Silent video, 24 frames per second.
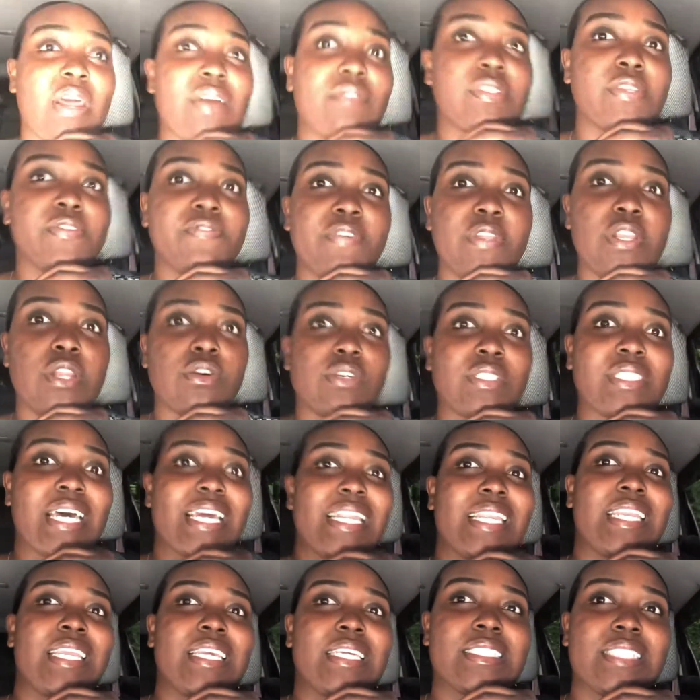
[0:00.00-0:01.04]
to fill out a
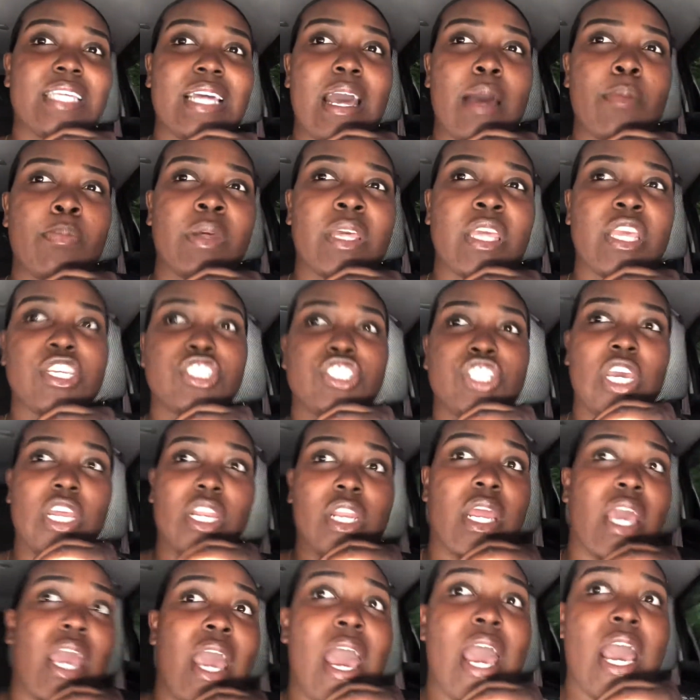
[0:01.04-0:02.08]
detailed
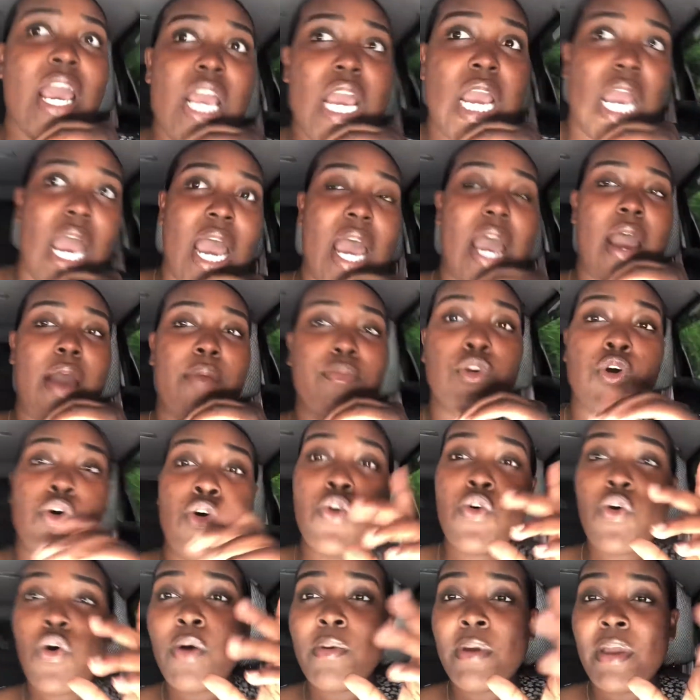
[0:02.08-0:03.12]
application. Don't
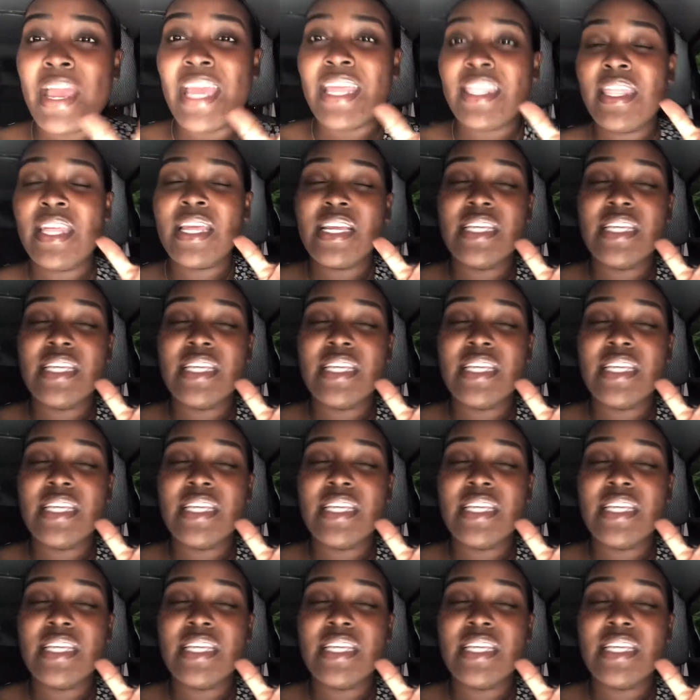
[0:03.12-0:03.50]
quote me, I think it's